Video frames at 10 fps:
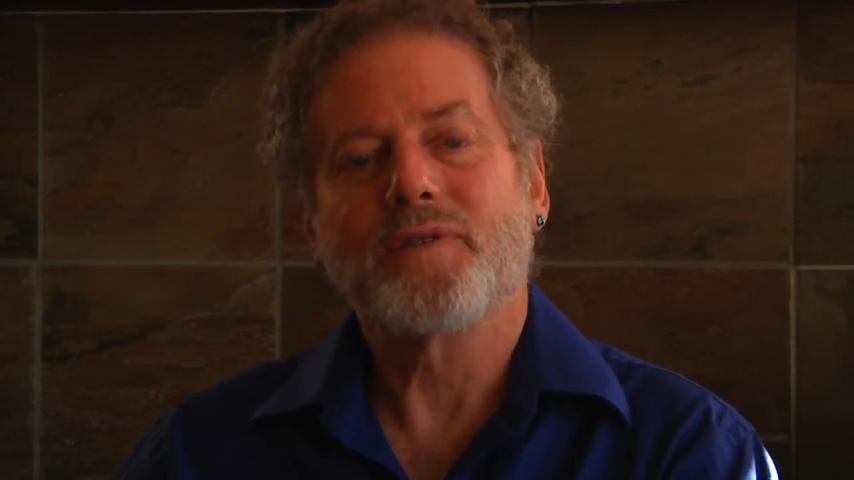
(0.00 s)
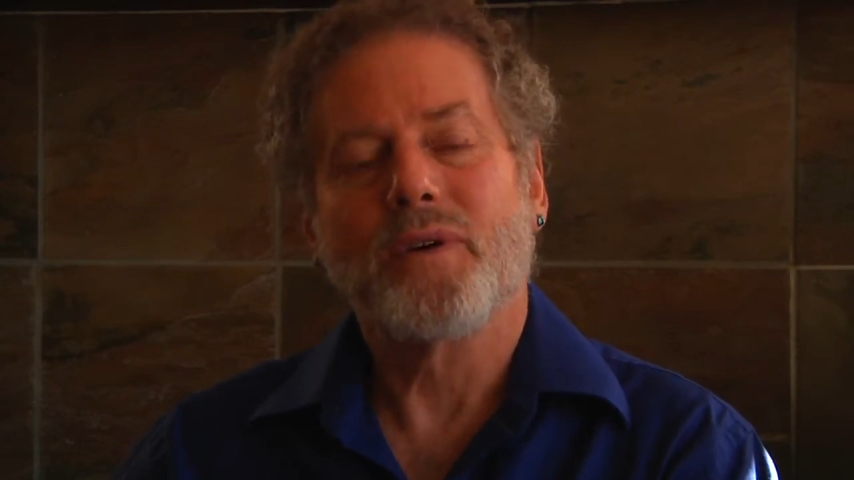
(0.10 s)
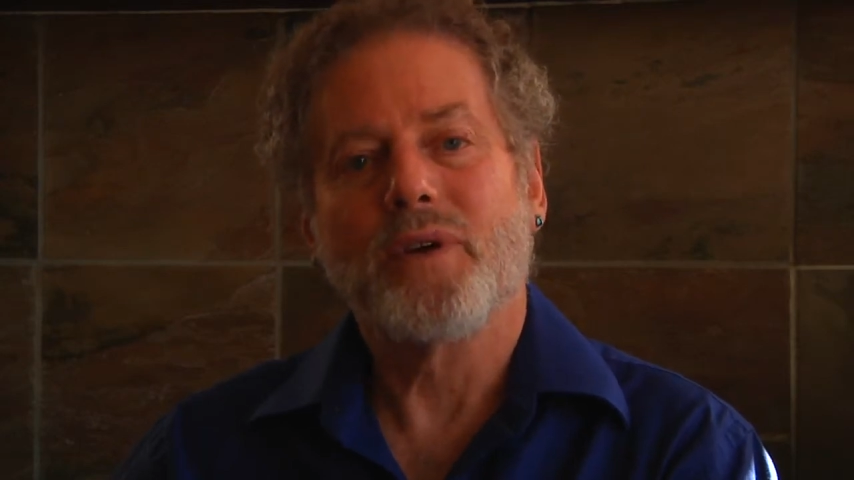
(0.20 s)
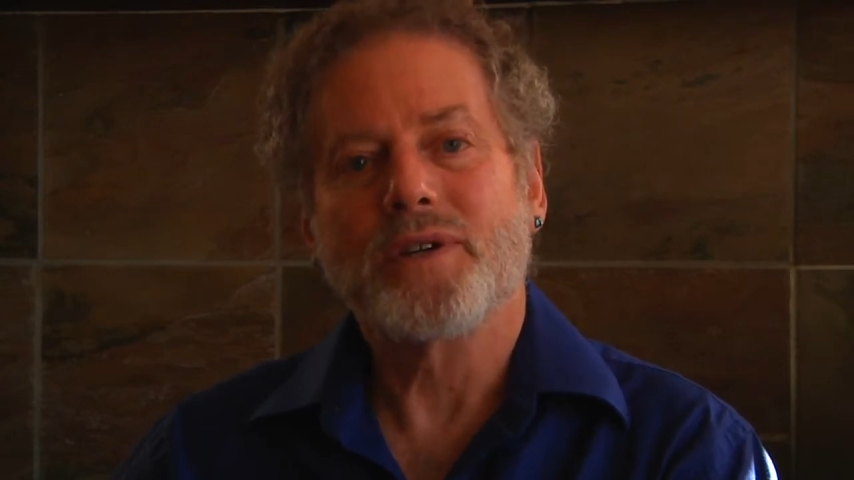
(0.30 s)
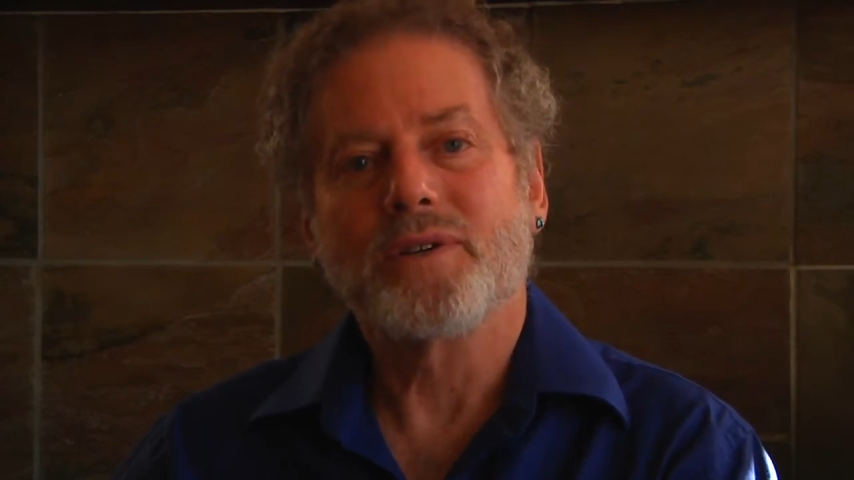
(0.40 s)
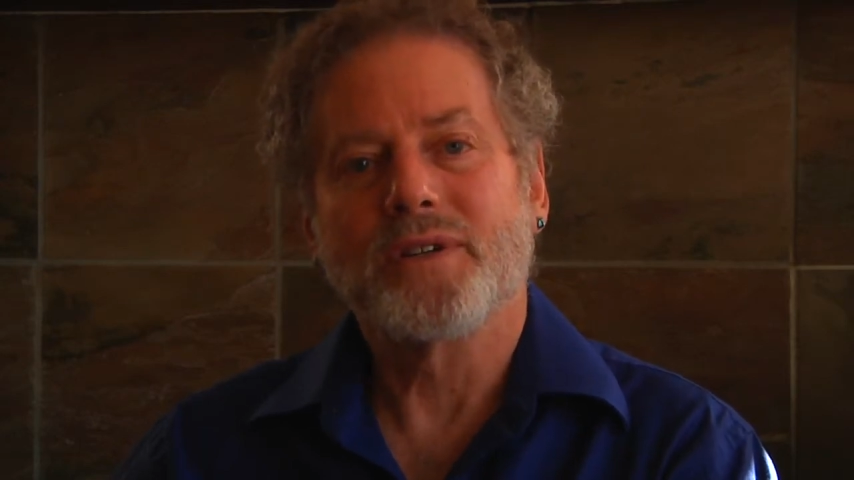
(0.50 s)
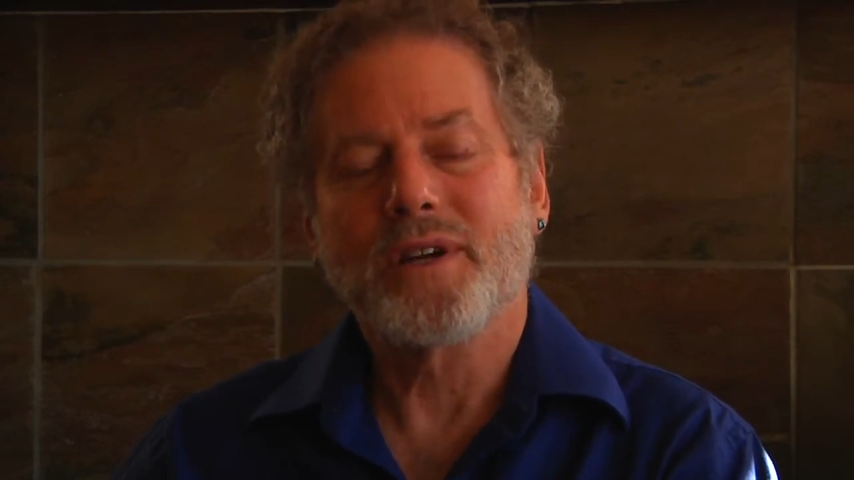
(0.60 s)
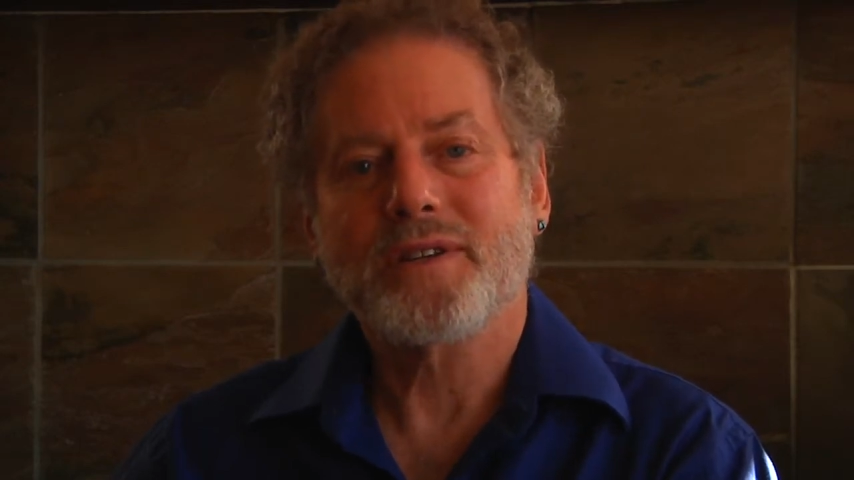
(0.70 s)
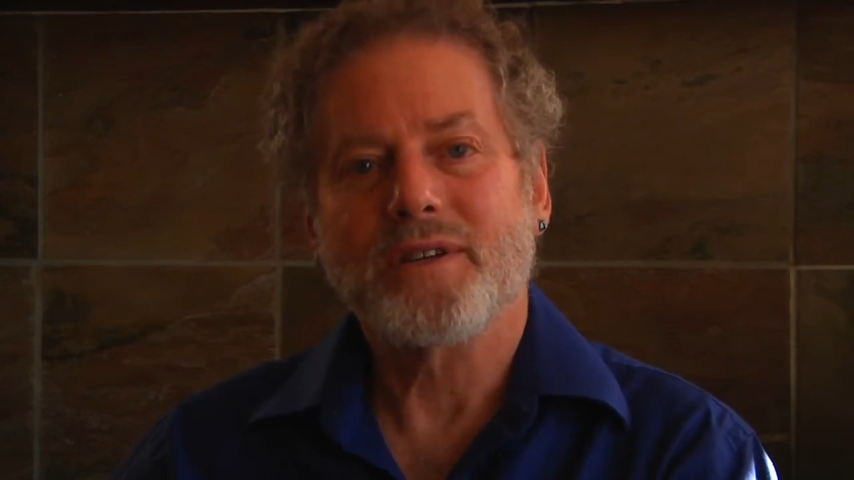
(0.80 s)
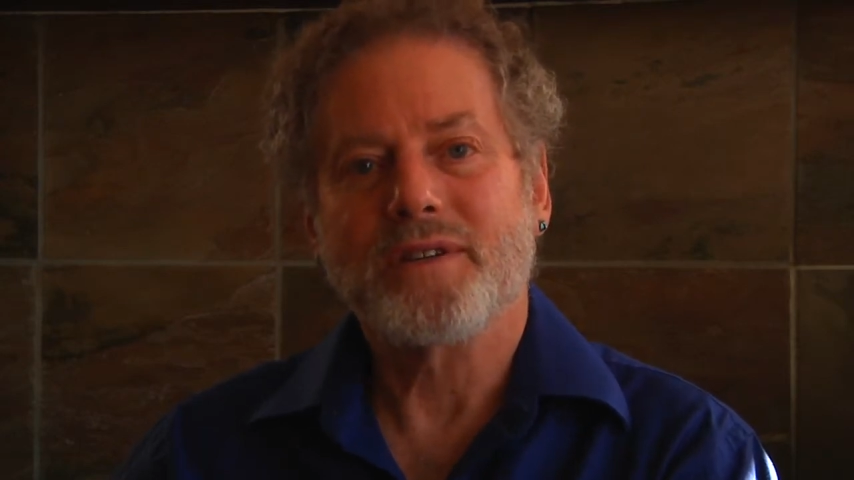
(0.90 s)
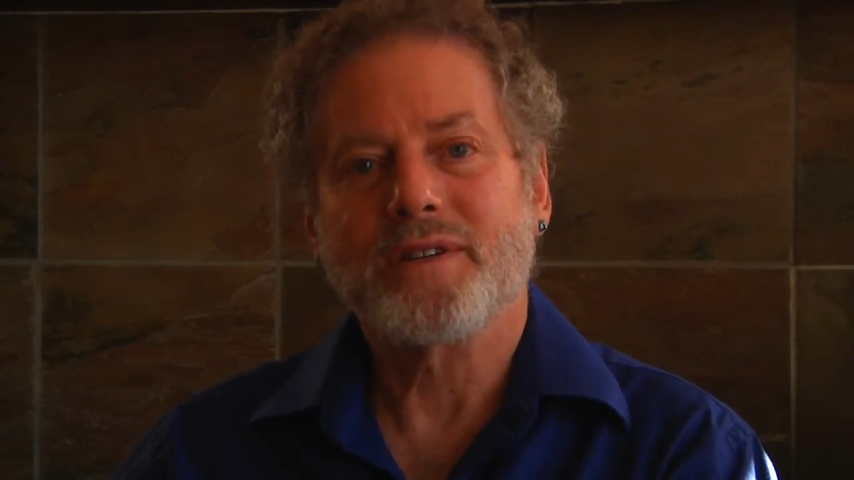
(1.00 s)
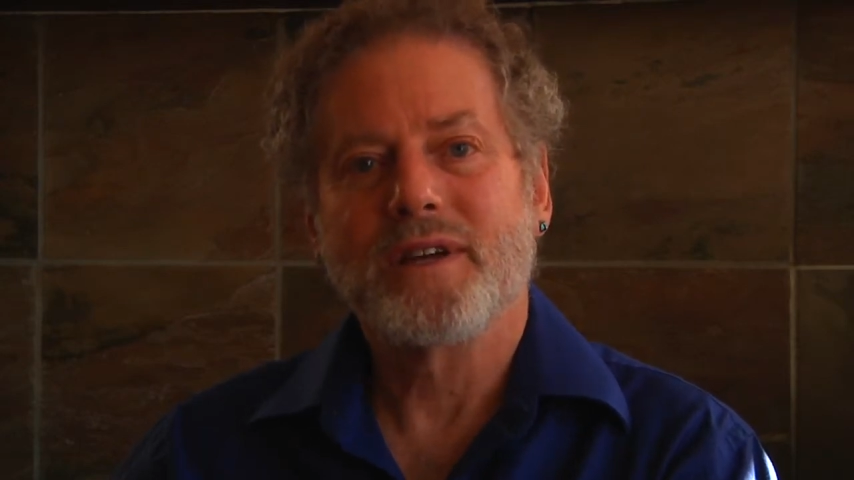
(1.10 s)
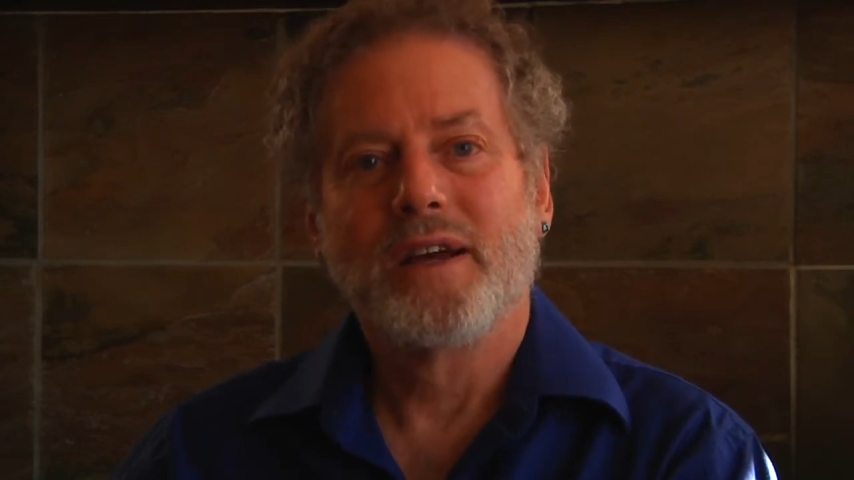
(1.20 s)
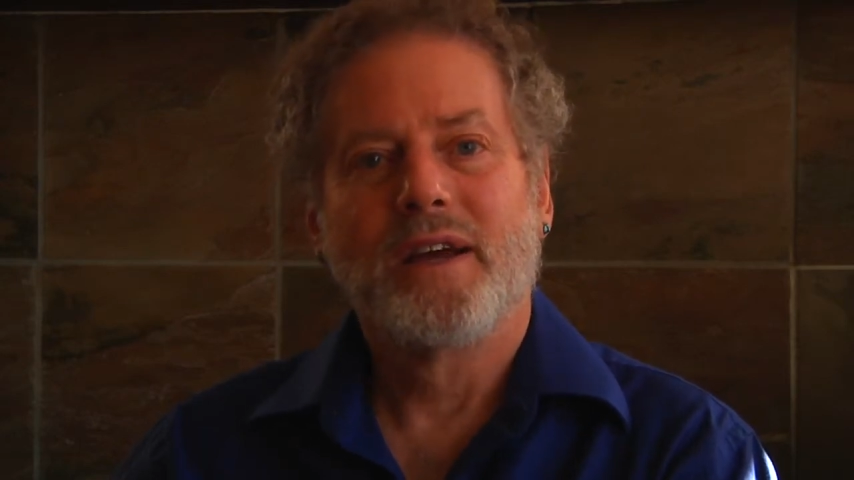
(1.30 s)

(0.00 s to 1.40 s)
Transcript: for racial justice.